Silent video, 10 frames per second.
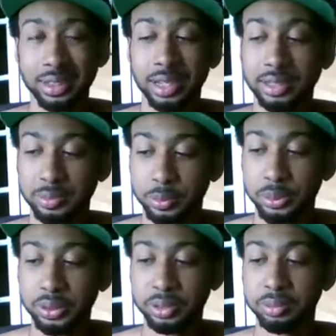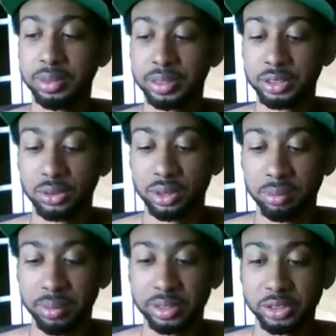that is pretty much going
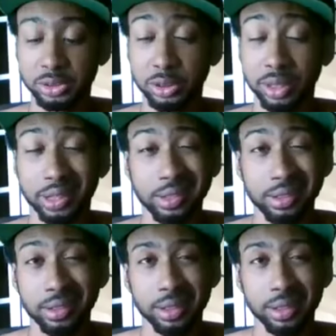to make sure that